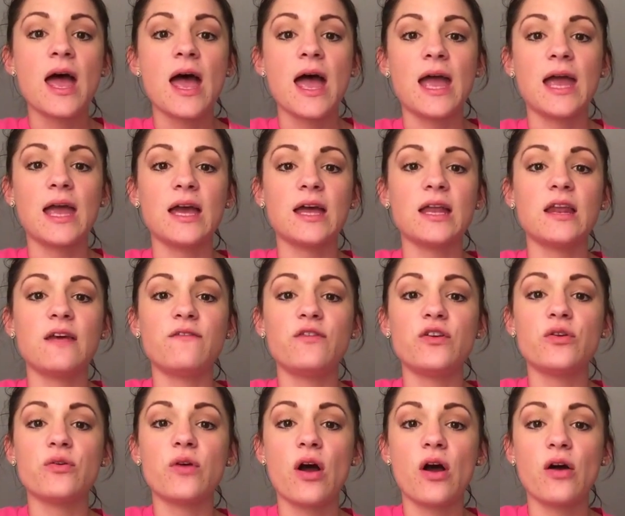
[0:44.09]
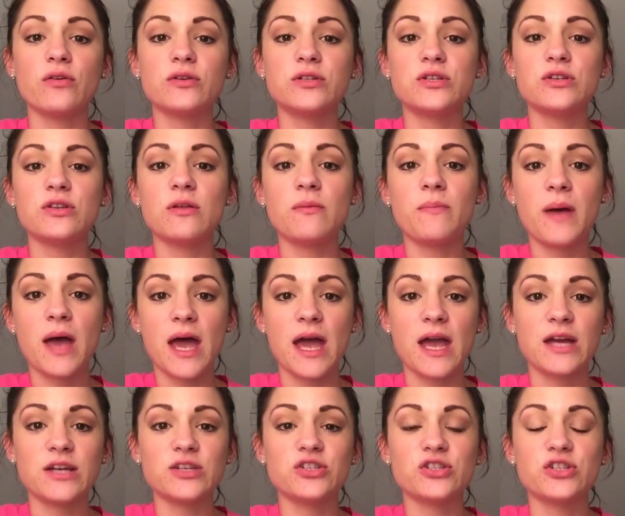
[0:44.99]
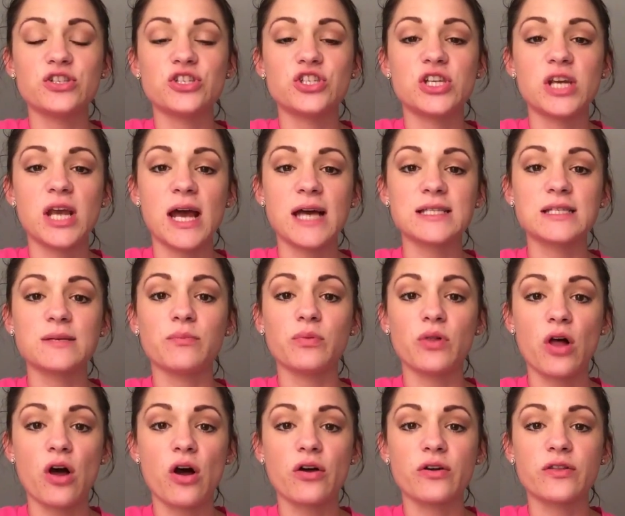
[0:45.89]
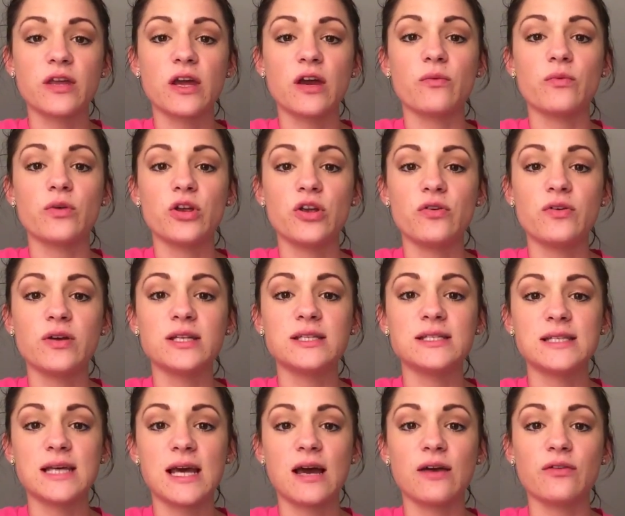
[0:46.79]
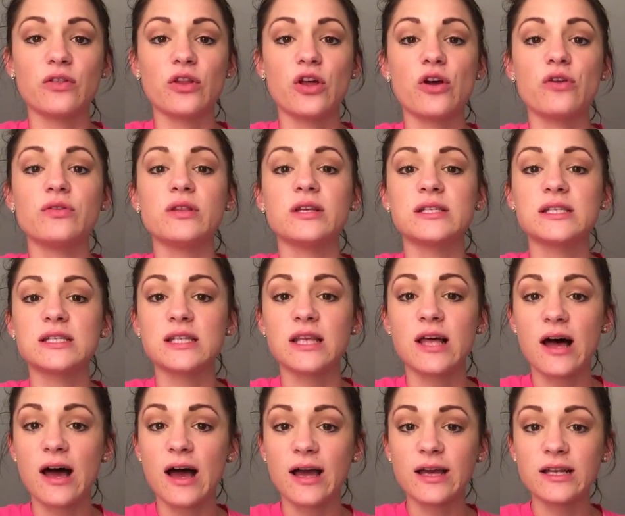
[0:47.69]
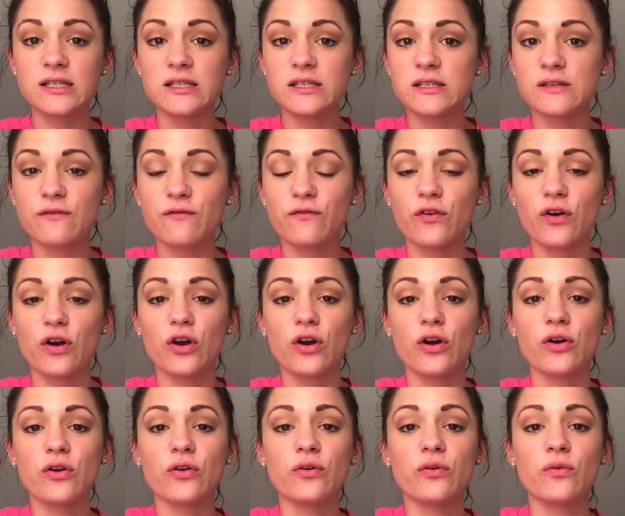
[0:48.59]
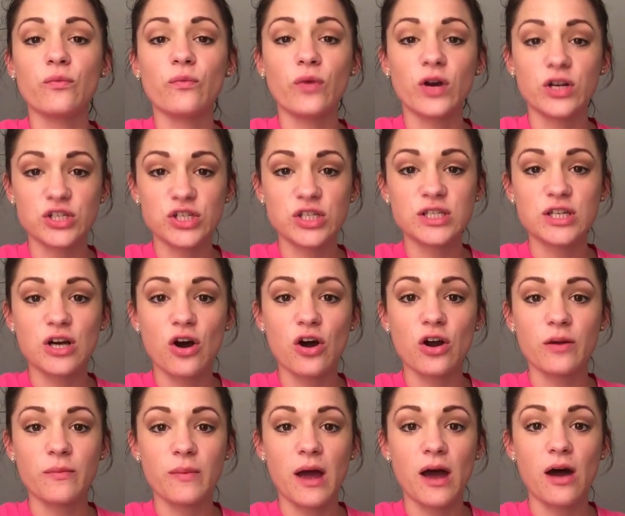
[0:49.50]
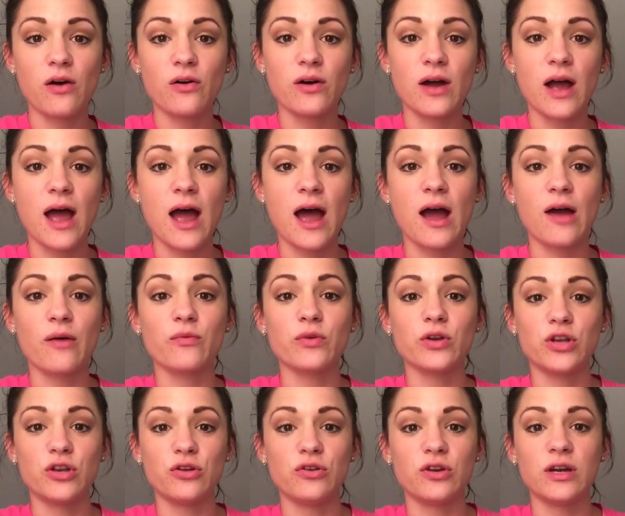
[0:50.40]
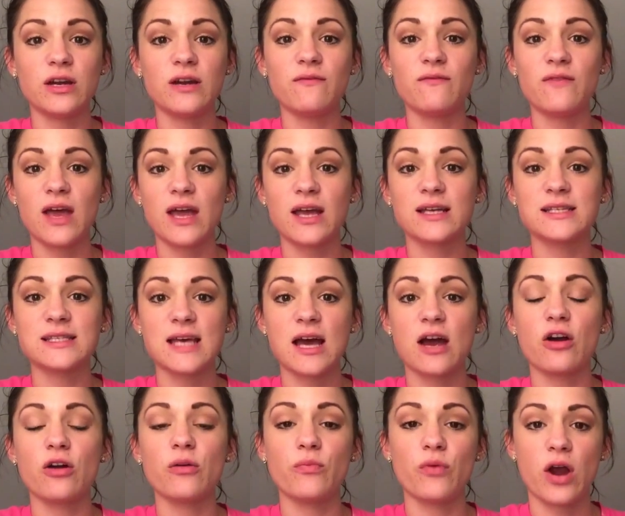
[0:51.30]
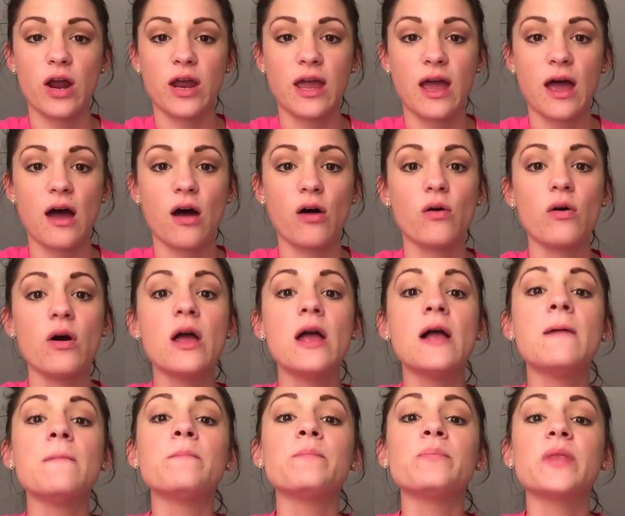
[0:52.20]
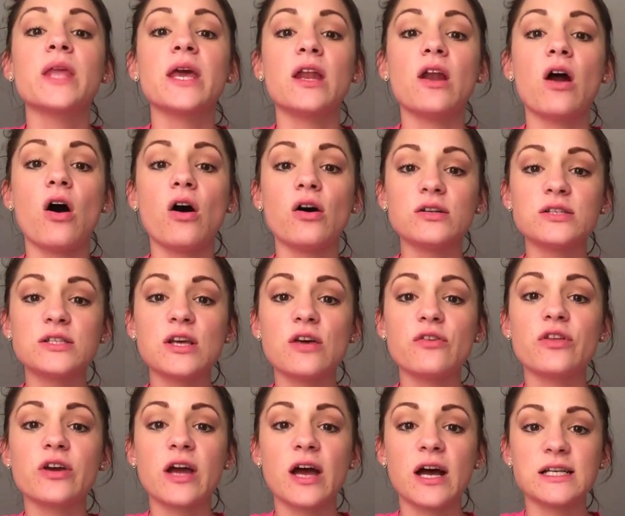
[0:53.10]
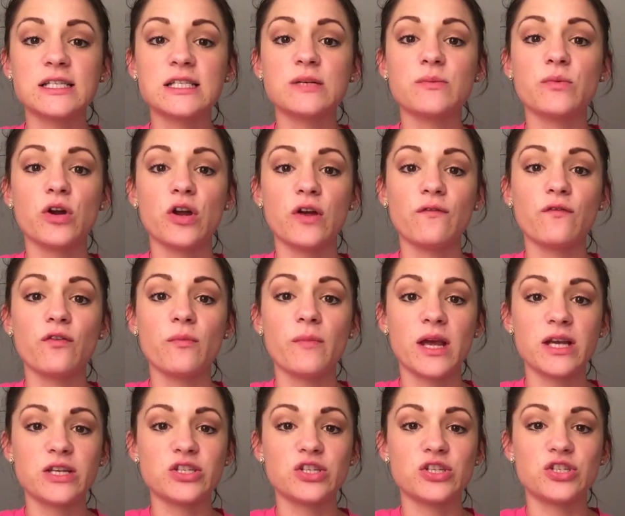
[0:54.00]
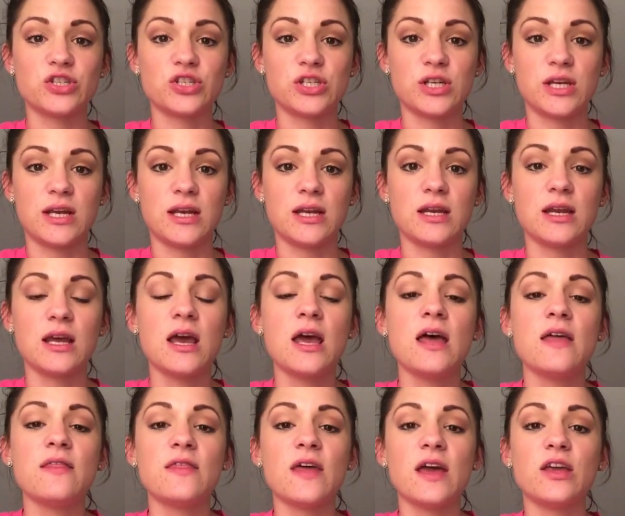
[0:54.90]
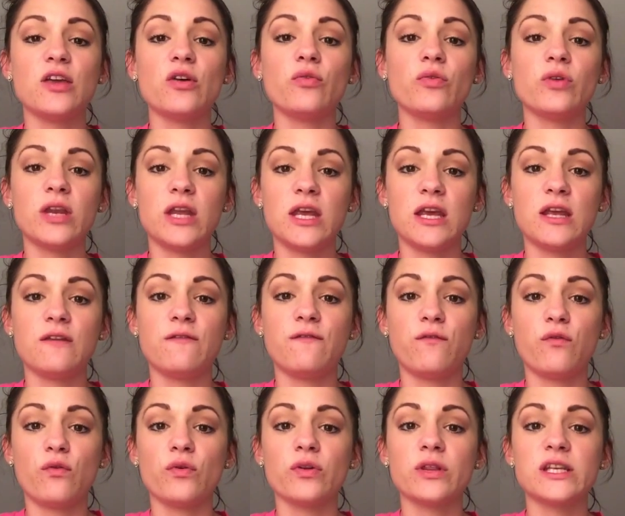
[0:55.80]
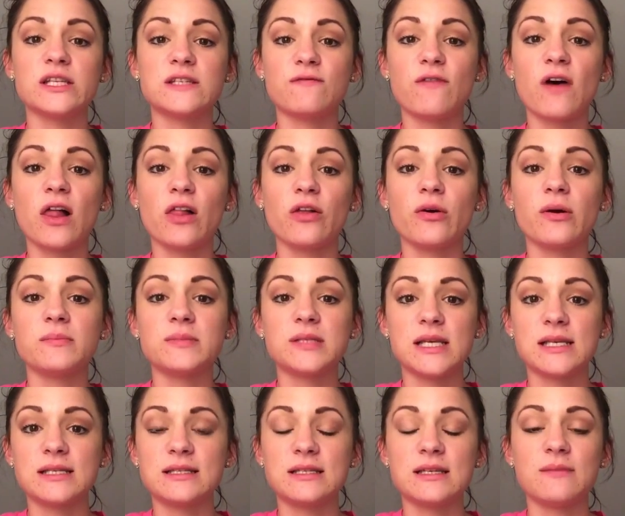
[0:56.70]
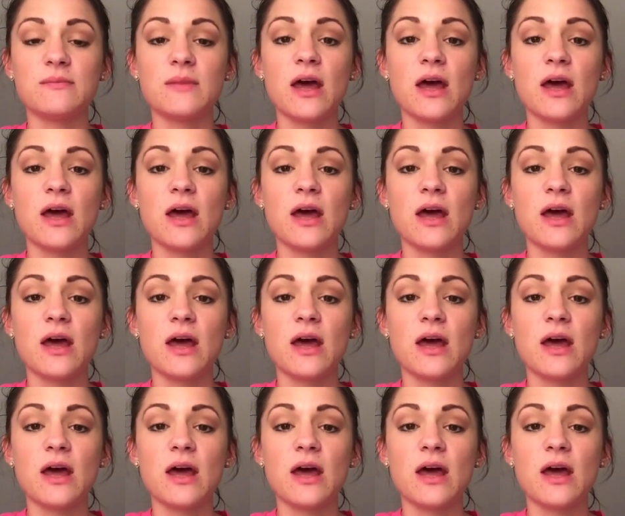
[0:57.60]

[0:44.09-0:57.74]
And if you go to the page, she has a blog there where you can download the slides for what she talked about at Reunion in Vegas at her breakout, and also the customer information sheet that you'll need for this follow-up system.